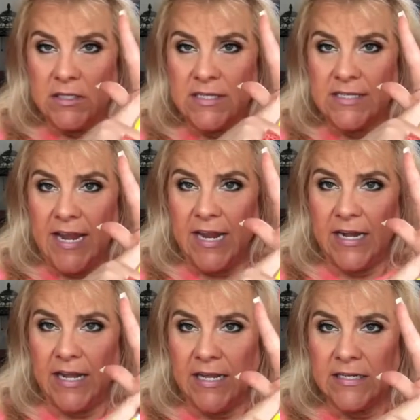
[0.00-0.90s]

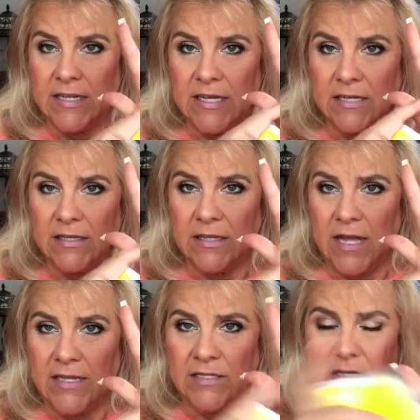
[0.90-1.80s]
stain in the
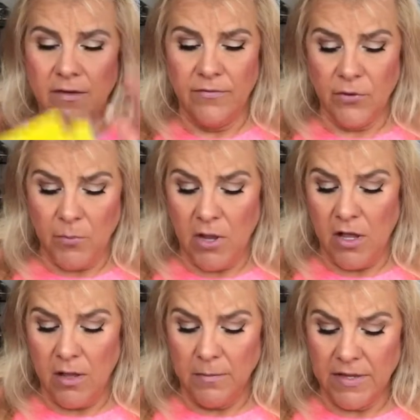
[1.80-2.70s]
lines of your
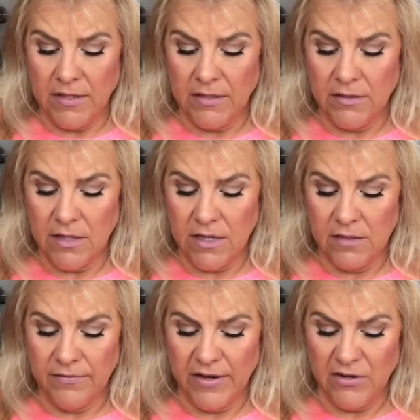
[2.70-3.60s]
palm and
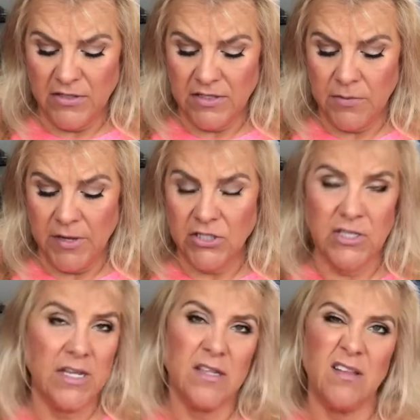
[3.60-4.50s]
fingers
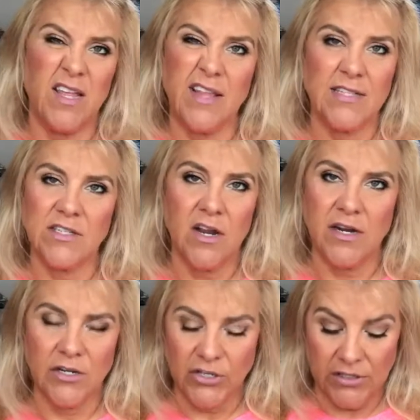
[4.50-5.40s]
especially, and that's not
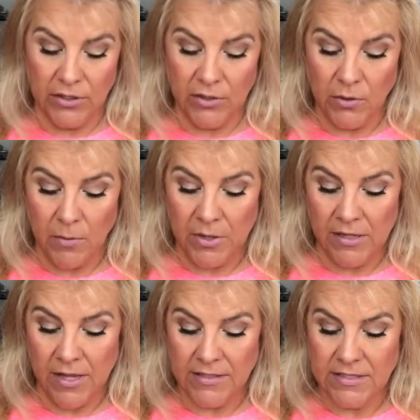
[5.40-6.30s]
a good look.
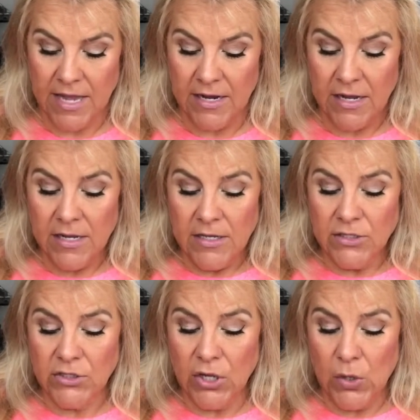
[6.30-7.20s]
Nobody likes that.
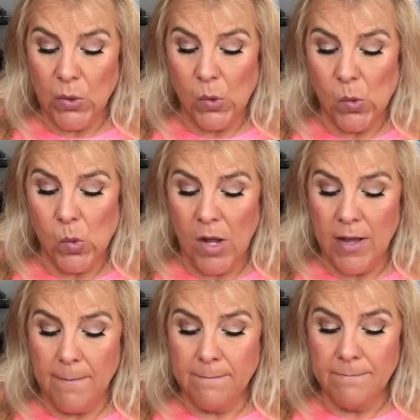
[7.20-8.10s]
So
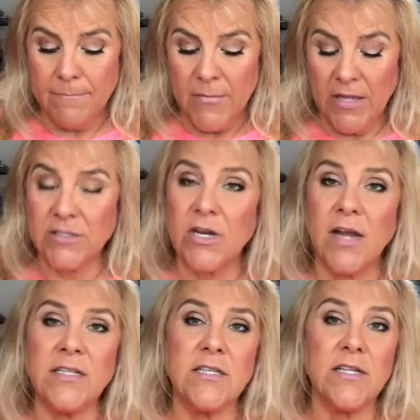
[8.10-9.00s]
it's
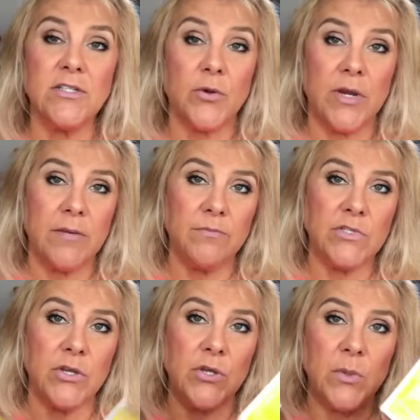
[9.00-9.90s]
not a sunscreen,
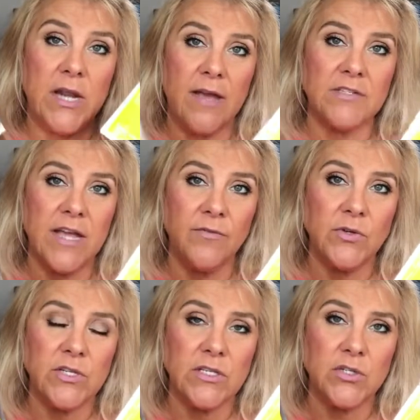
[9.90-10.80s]
so you would have to have your
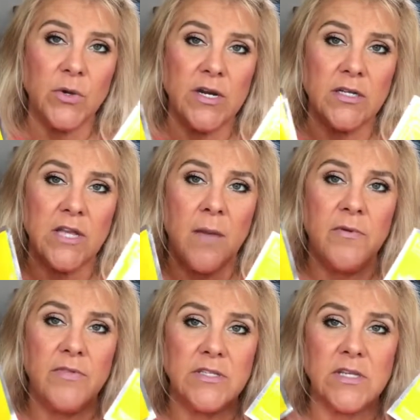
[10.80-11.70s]
sunscreen on top
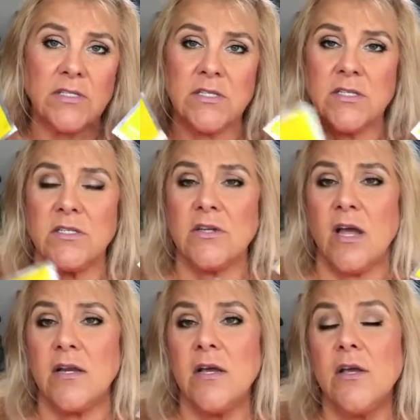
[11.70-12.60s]
of this, because this is
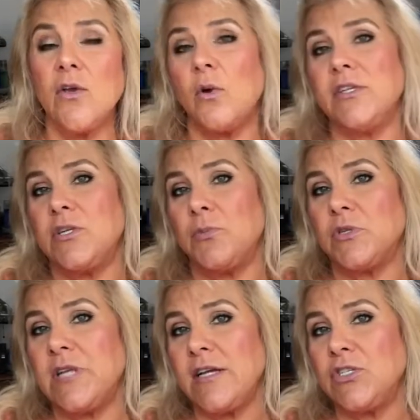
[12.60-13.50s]
not going to
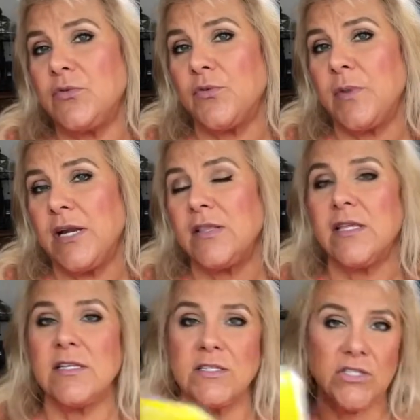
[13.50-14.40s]
protect you from
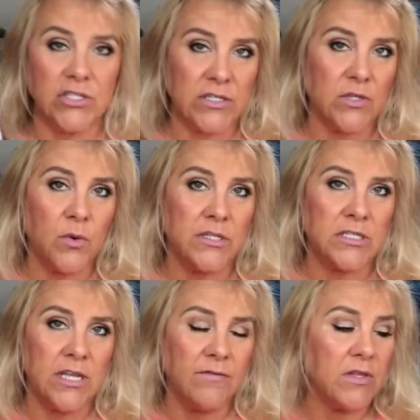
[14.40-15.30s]
anything. This is just going
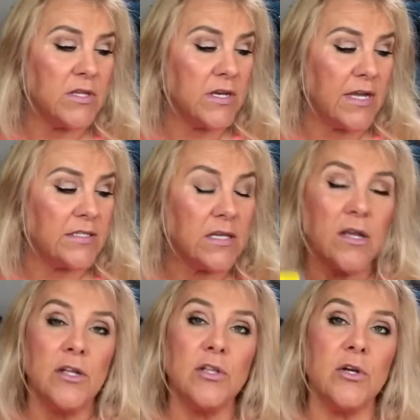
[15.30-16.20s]
to give you the nice
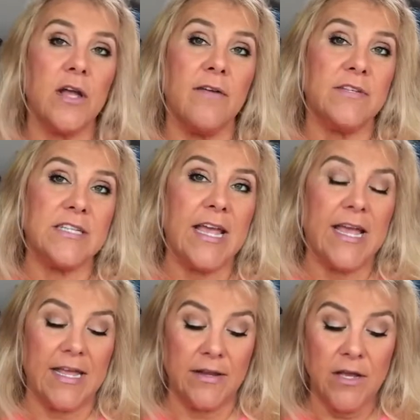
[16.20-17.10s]
look of a
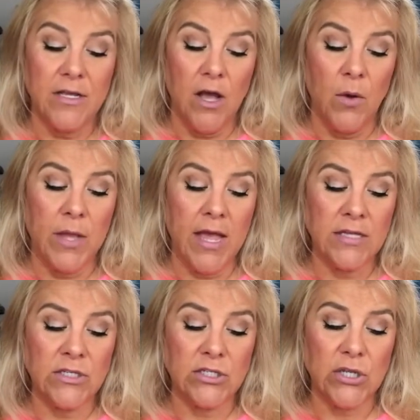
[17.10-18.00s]
tan. Okay,
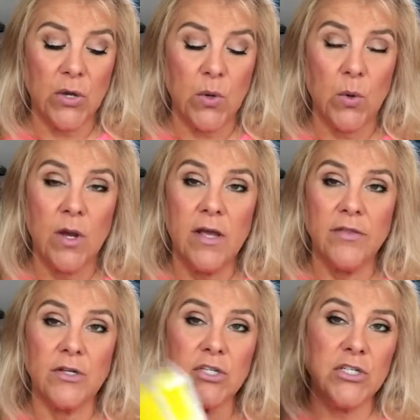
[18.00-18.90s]
so
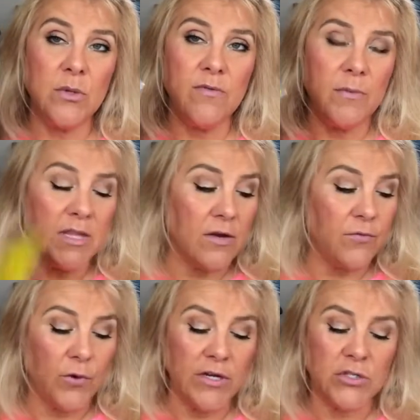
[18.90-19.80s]
there's 2 of them in there
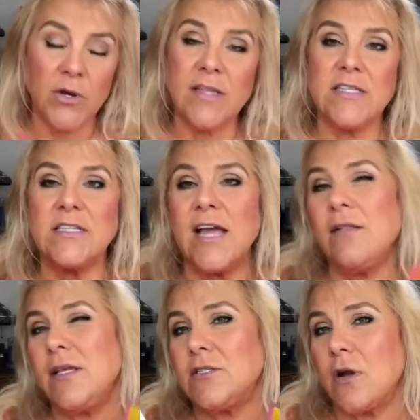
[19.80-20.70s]
for you to try. These
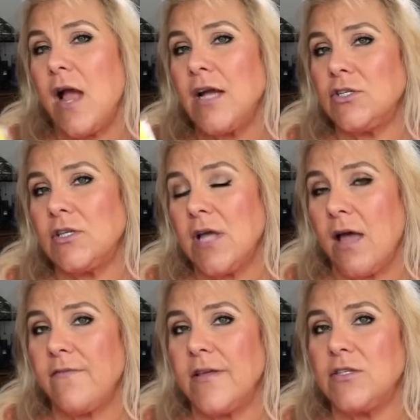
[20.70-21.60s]
towelettes are actually,
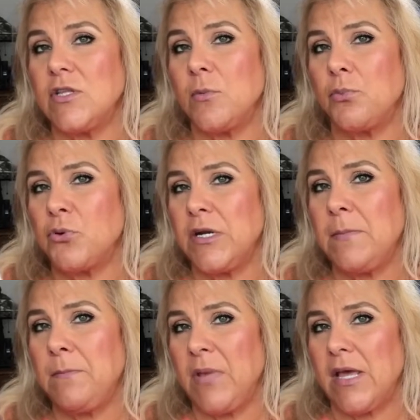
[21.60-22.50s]
I found they're pretty
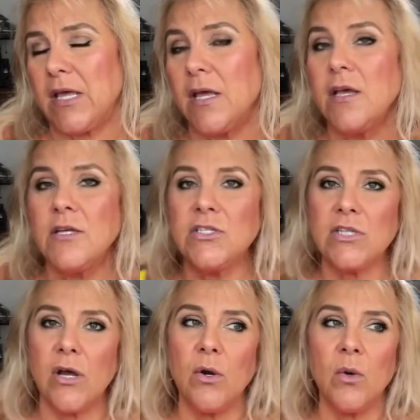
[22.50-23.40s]
big,
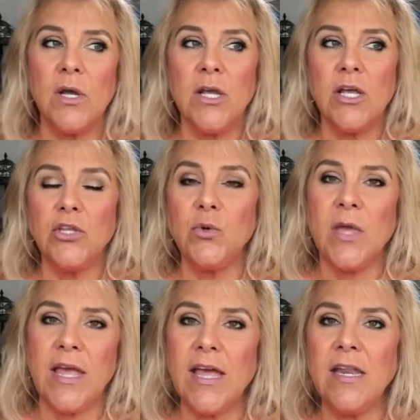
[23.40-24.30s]
so you
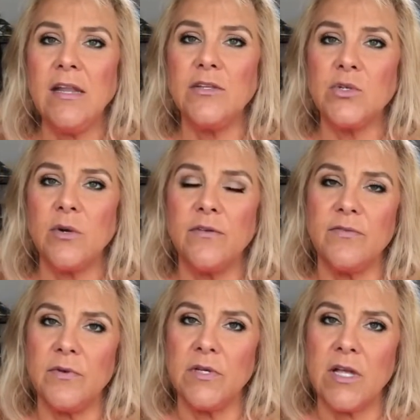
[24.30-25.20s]
can sort
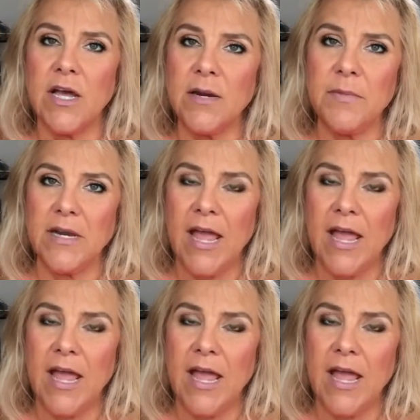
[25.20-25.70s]
of cut them in